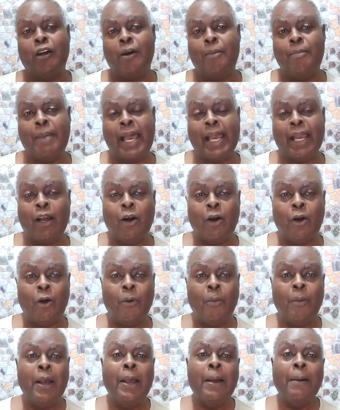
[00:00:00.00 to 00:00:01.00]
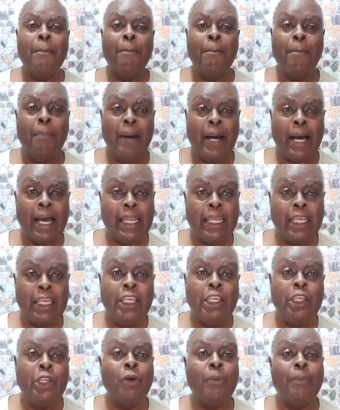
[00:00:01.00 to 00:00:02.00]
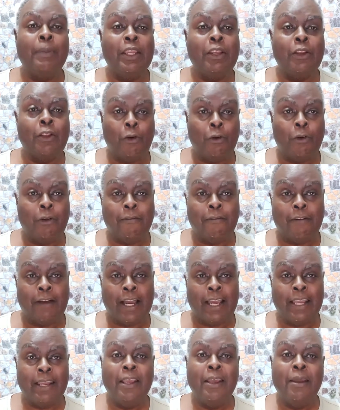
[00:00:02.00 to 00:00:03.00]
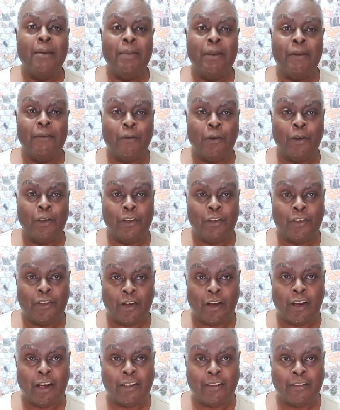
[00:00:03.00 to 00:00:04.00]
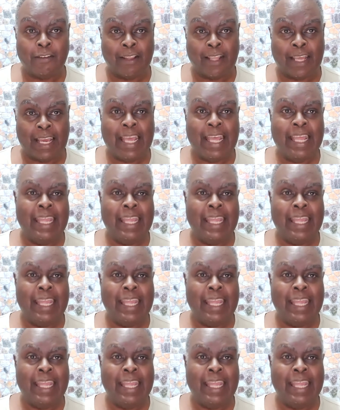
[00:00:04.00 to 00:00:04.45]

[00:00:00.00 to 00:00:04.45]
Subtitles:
on back home, but you'll be notified before you're charged for that.